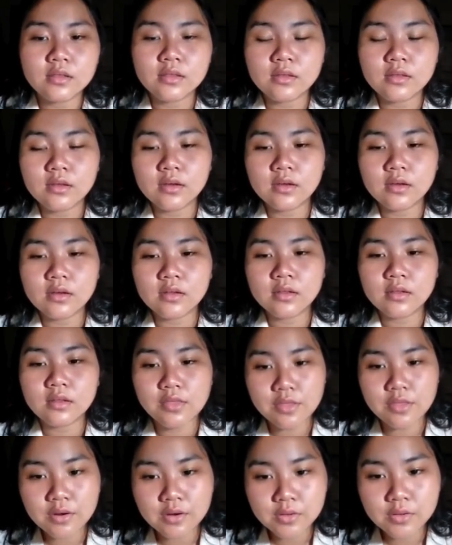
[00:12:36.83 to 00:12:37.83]

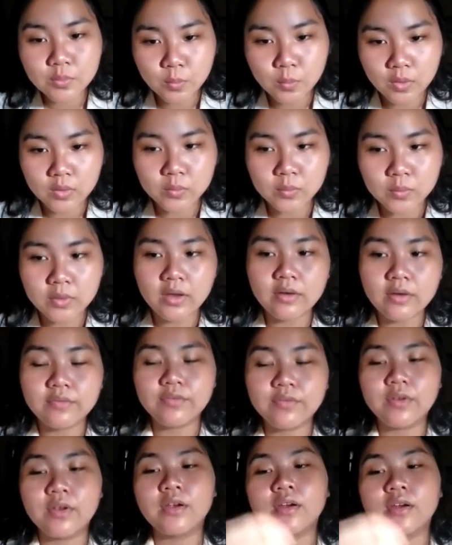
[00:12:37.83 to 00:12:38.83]
The third one we have
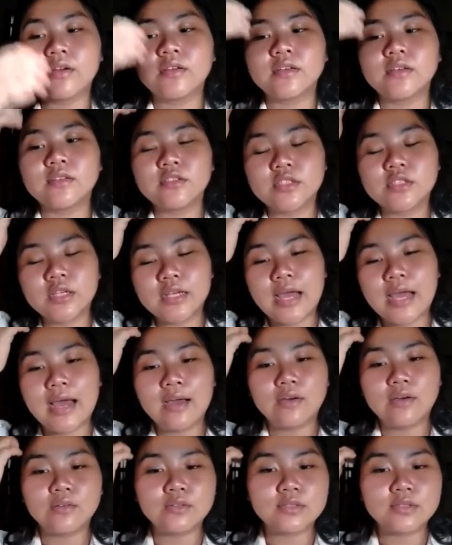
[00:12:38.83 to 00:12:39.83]
here the Chicago